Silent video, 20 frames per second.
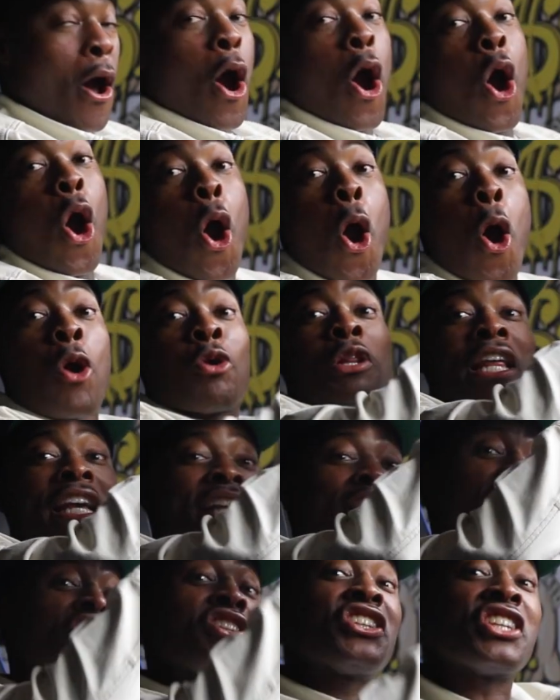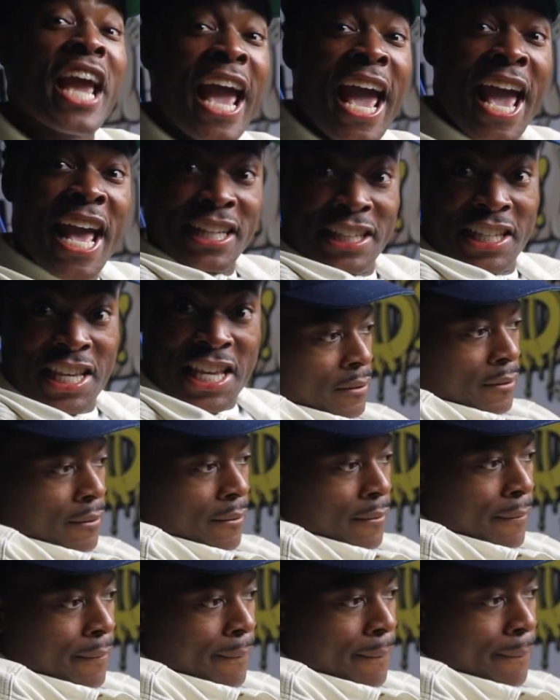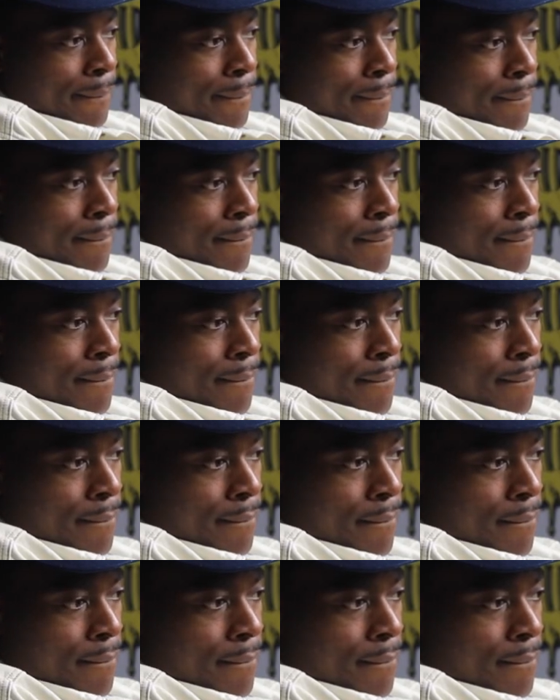Holy shit! Who ordered extra dumplings.